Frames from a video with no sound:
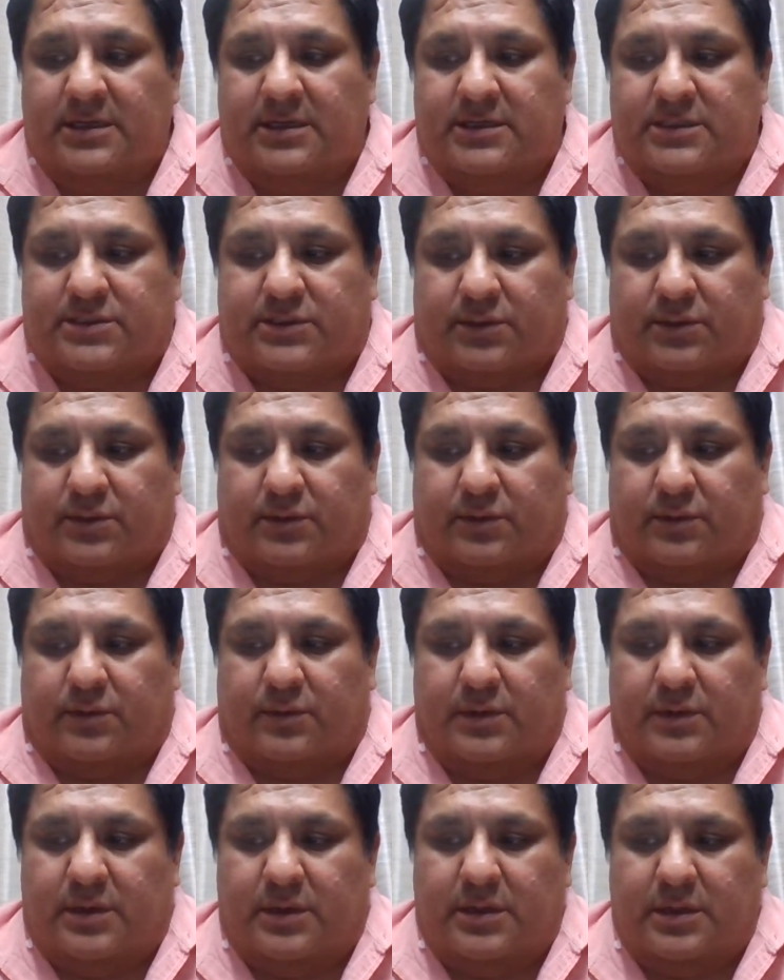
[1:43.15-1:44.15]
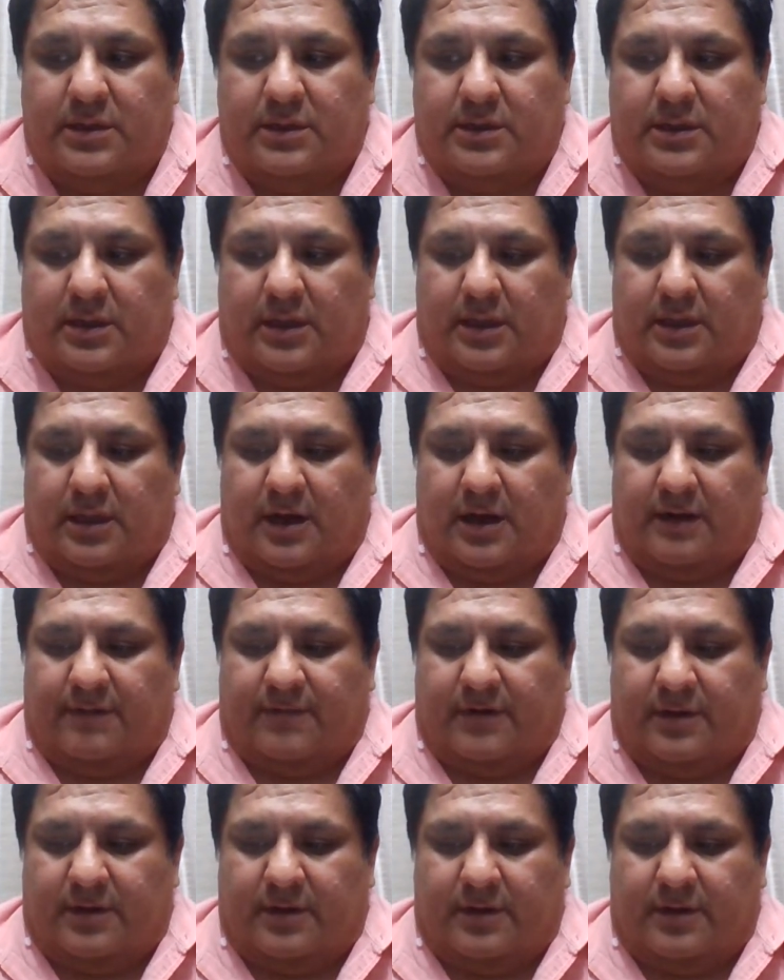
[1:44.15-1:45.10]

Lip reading: So a lot of